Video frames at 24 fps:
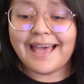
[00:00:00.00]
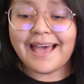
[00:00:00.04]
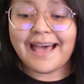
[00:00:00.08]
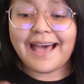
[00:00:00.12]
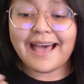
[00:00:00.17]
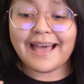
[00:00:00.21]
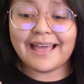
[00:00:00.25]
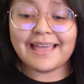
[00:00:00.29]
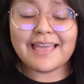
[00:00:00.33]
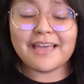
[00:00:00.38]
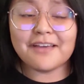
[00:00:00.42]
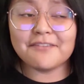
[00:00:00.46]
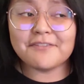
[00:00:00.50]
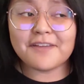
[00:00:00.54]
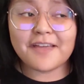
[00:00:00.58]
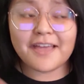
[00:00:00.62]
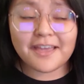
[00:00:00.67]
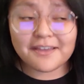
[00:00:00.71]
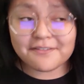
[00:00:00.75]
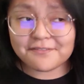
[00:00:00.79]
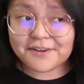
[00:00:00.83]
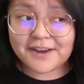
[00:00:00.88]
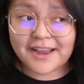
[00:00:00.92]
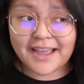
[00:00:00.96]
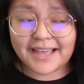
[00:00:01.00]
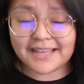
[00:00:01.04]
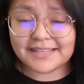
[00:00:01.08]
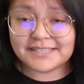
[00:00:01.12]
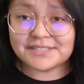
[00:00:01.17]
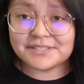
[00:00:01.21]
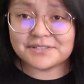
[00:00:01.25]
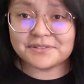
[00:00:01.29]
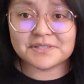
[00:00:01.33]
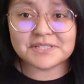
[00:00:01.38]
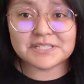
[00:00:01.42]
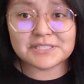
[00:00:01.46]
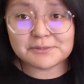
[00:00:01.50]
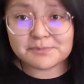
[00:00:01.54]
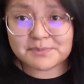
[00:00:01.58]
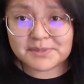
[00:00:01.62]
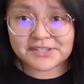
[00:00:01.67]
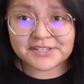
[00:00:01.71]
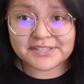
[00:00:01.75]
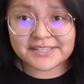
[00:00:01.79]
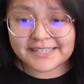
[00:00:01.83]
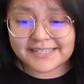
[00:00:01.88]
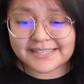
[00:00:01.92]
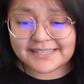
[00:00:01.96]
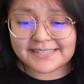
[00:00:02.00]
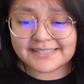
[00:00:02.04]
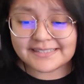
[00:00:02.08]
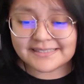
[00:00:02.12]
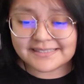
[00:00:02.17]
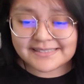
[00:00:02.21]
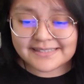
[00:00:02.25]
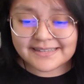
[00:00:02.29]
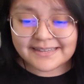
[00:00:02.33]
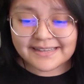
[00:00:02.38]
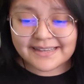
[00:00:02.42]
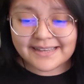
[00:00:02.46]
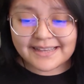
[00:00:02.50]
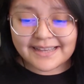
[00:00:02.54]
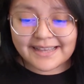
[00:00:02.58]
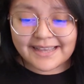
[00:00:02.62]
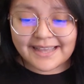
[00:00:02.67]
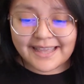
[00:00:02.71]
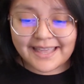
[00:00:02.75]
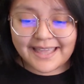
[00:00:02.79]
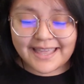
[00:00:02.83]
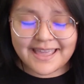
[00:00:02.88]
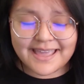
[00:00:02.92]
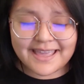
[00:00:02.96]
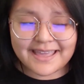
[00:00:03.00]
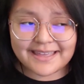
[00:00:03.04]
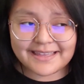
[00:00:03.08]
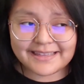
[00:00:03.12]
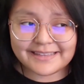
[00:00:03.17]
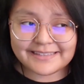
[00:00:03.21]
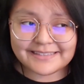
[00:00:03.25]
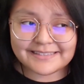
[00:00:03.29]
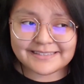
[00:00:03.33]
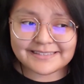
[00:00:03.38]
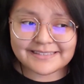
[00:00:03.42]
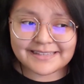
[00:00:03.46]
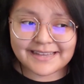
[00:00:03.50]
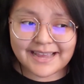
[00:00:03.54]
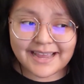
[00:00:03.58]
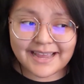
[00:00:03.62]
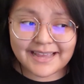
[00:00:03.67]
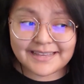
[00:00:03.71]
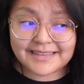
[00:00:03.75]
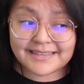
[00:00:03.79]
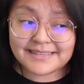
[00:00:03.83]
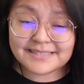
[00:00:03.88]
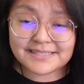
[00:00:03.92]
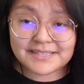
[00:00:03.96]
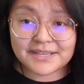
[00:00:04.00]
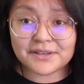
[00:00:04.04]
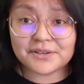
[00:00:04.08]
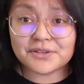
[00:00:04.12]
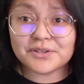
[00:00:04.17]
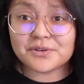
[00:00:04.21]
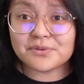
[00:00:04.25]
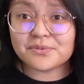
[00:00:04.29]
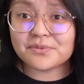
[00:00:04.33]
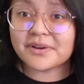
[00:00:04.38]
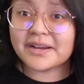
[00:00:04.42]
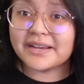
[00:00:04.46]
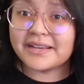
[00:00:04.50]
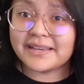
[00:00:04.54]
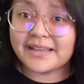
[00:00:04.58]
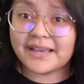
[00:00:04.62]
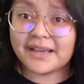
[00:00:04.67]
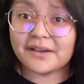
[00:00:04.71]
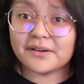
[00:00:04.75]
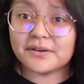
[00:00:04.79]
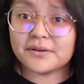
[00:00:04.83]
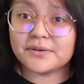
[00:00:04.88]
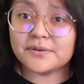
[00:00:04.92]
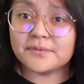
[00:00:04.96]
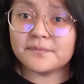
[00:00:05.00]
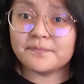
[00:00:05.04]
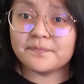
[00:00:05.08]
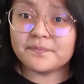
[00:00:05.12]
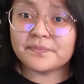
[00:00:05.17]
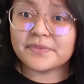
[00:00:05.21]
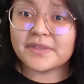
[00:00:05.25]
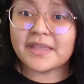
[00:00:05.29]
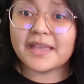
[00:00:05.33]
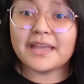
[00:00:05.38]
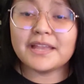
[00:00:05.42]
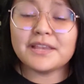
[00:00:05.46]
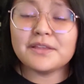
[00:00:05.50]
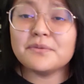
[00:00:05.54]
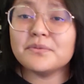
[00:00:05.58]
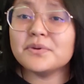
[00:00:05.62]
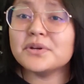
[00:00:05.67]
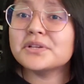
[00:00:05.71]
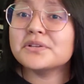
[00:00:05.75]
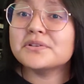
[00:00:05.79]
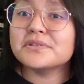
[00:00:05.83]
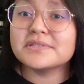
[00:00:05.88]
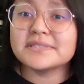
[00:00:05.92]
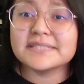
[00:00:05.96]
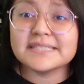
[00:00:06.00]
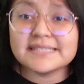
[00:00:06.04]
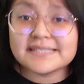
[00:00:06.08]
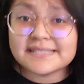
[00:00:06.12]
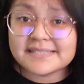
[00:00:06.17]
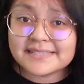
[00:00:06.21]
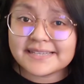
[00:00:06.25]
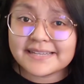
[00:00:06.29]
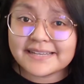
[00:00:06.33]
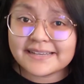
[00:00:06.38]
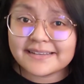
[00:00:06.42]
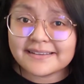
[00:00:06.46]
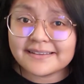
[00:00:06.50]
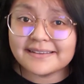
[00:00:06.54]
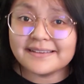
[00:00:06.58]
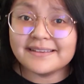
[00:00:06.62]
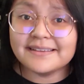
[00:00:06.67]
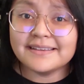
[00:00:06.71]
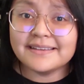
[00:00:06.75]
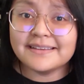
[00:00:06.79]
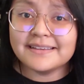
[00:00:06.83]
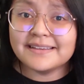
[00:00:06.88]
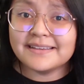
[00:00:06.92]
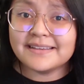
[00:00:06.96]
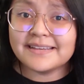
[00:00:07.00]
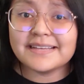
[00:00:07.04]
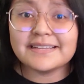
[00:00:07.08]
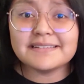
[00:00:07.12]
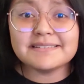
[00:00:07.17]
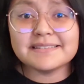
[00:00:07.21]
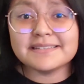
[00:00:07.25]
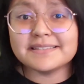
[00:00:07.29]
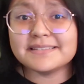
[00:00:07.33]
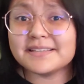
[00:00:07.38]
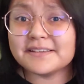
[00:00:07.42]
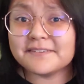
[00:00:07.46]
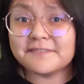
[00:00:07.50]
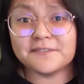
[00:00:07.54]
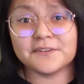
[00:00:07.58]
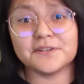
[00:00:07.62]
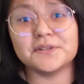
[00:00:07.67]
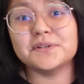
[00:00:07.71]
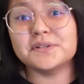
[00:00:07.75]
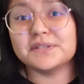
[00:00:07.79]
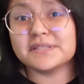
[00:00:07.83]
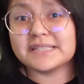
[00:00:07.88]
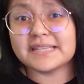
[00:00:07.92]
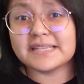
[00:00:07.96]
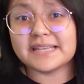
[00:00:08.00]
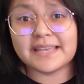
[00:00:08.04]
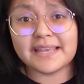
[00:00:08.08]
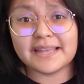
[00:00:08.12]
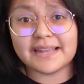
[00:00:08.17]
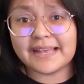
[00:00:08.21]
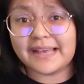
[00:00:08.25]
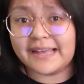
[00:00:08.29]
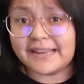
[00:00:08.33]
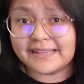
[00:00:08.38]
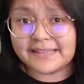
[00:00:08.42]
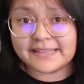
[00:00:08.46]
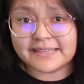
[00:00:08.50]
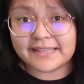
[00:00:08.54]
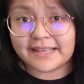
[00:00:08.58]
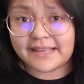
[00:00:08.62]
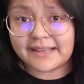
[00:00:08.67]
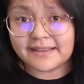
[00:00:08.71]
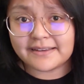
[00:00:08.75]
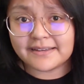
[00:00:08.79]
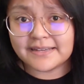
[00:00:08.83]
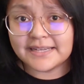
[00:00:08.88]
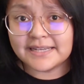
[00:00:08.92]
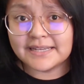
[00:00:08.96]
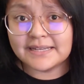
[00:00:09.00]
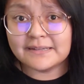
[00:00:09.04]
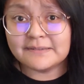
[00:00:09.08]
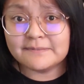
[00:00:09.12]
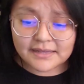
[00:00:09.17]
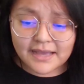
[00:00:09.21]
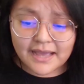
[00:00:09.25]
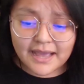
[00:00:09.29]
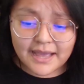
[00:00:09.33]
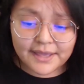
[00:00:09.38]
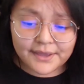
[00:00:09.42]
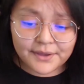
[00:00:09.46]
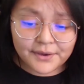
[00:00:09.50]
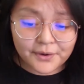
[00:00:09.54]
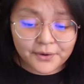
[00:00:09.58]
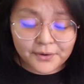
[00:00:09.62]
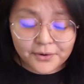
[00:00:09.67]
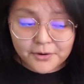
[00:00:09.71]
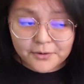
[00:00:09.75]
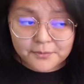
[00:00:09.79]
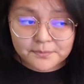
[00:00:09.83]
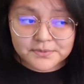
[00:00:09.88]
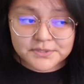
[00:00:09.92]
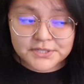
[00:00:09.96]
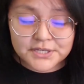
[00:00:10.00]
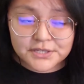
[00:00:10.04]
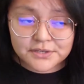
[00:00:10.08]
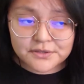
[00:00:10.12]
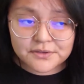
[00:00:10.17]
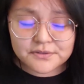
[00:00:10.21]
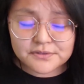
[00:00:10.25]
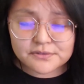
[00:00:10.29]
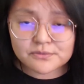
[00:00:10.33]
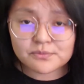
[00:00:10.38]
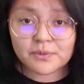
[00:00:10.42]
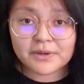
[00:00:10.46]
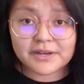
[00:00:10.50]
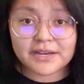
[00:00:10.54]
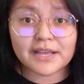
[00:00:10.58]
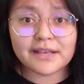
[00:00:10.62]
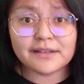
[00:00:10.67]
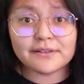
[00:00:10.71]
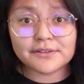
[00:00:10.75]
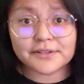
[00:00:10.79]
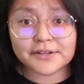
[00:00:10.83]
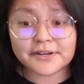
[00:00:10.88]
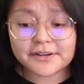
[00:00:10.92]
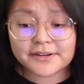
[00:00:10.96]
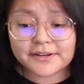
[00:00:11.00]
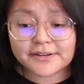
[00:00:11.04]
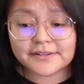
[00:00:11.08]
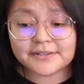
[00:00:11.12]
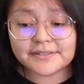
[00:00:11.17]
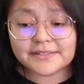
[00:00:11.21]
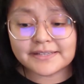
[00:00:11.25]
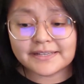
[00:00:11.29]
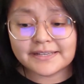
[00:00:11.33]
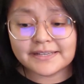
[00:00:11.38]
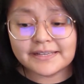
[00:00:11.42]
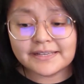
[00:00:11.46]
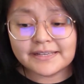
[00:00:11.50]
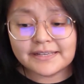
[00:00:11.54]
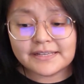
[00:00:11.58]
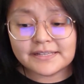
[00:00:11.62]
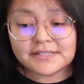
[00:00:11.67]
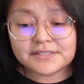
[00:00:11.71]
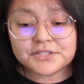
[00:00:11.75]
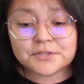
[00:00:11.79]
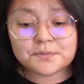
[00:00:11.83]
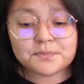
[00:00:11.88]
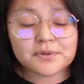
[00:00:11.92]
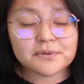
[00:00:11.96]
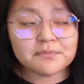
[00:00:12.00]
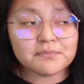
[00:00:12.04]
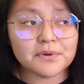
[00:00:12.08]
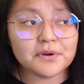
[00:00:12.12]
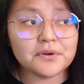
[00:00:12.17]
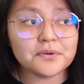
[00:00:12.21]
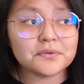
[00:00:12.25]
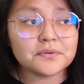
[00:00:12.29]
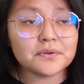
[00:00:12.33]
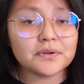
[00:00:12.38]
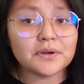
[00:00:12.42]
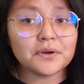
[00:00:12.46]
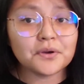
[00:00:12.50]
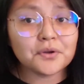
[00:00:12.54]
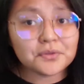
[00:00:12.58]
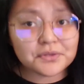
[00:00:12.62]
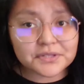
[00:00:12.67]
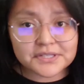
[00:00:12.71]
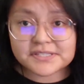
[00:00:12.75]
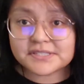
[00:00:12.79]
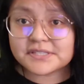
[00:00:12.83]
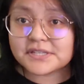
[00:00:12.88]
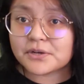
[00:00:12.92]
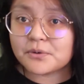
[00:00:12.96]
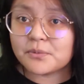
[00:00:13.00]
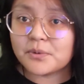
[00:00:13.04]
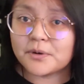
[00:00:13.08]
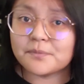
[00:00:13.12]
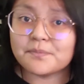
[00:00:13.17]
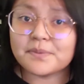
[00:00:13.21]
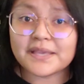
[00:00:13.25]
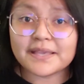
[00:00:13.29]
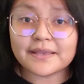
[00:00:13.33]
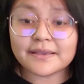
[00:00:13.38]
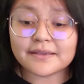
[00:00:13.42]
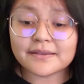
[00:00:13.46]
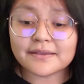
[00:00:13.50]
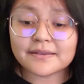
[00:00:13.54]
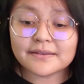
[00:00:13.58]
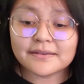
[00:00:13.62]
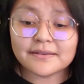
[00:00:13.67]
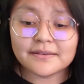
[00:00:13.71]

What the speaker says: I have ever had to experience. And I can tell you right now, anyone who's listening, it's difficult to get out of that. I hope to use what I learned to promote holistic well-being.